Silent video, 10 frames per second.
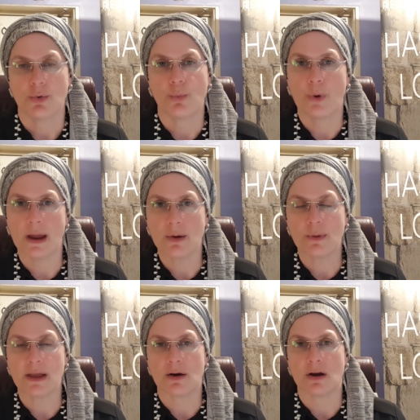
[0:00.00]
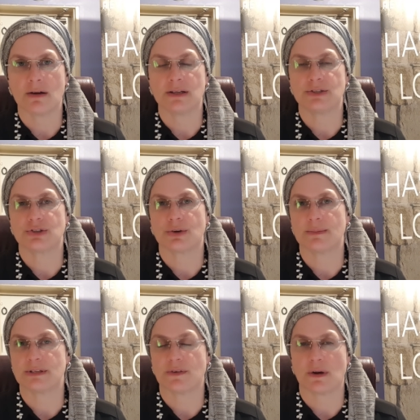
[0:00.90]
where we are in
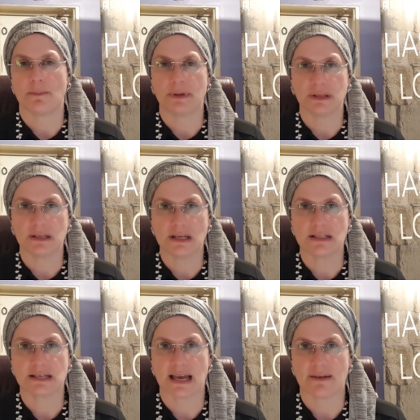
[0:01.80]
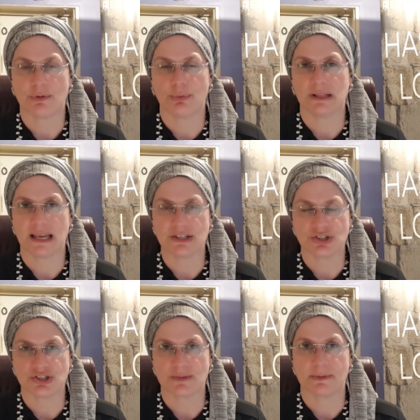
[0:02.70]
terms of our ability to have a
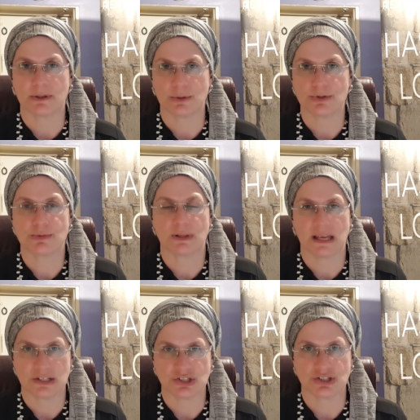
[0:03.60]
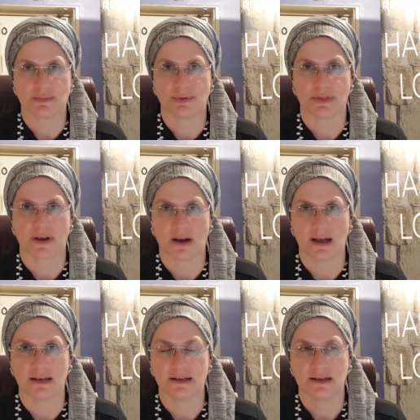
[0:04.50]
relationship, a close relationship with
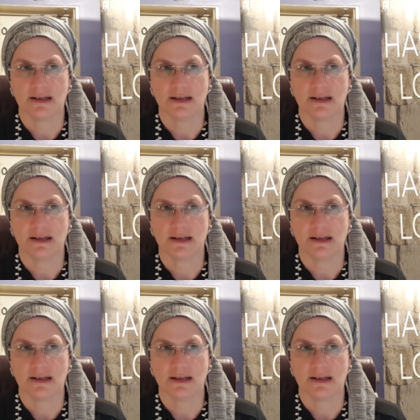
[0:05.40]
God.